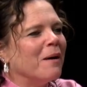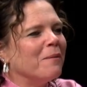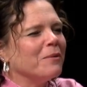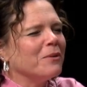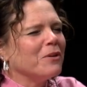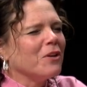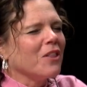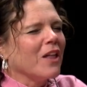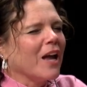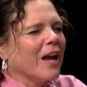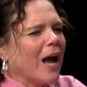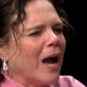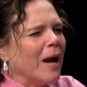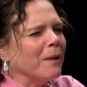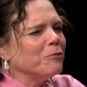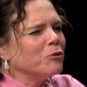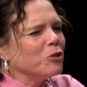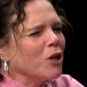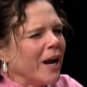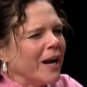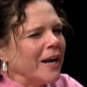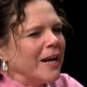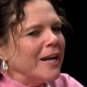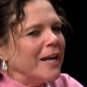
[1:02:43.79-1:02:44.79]
Like, I'm
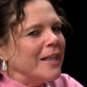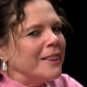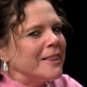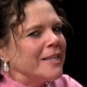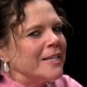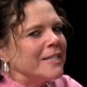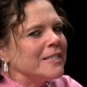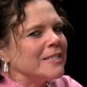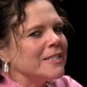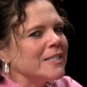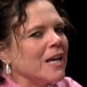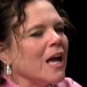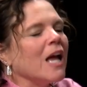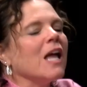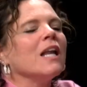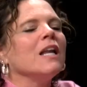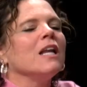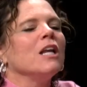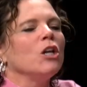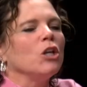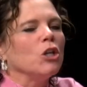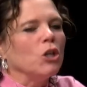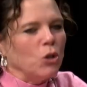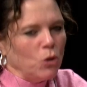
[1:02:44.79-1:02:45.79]
trying to get this
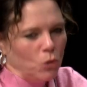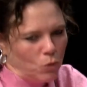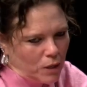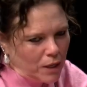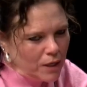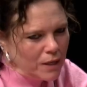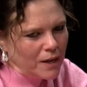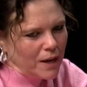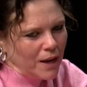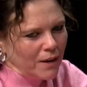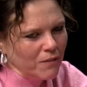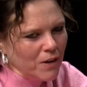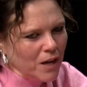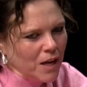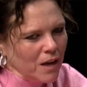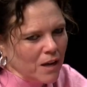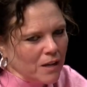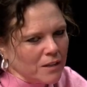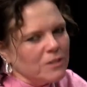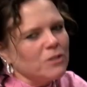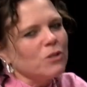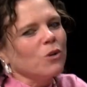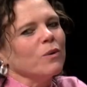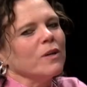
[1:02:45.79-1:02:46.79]
done. You need to have a
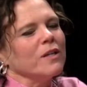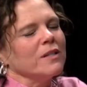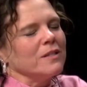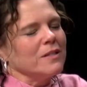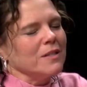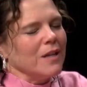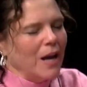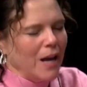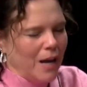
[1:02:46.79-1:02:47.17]
consequence.